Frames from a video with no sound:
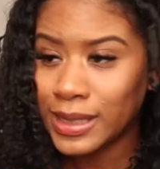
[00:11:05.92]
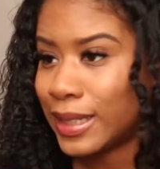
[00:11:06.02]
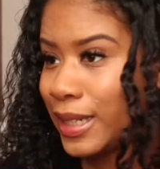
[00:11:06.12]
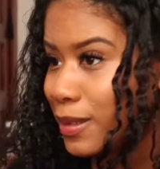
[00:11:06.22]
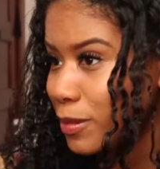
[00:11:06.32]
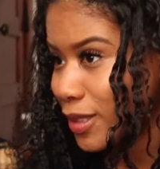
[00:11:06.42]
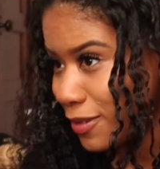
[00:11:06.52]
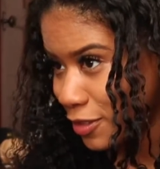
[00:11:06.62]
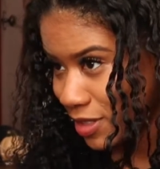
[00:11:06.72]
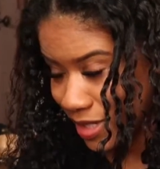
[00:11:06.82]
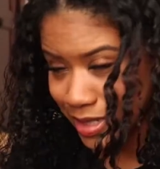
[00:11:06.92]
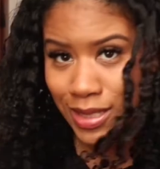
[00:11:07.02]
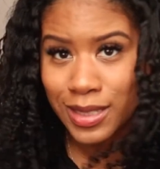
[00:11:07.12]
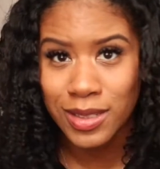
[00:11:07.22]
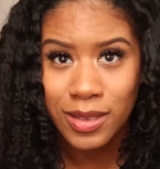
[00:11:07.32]
My camera, the
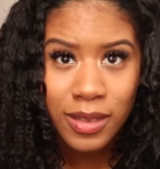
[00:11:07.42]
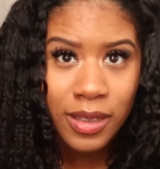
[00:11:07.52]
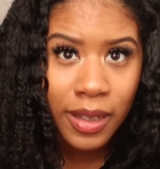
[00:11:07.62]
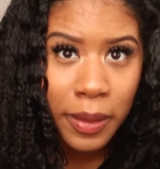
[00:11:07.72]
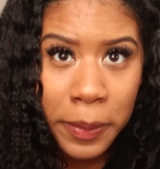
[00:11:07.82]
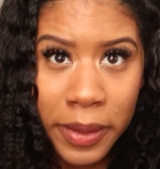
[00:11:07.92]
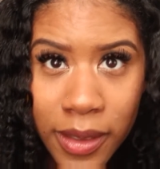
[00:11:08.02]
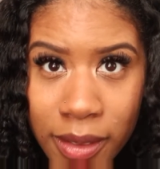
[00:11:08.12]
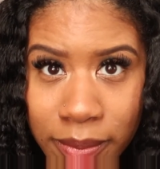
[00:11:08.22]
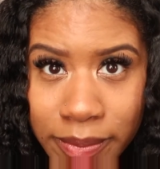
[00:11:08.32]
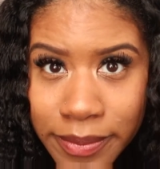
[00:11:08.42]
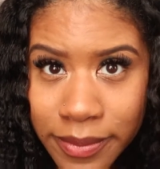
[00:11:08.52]
frizziness doesn't look that bad.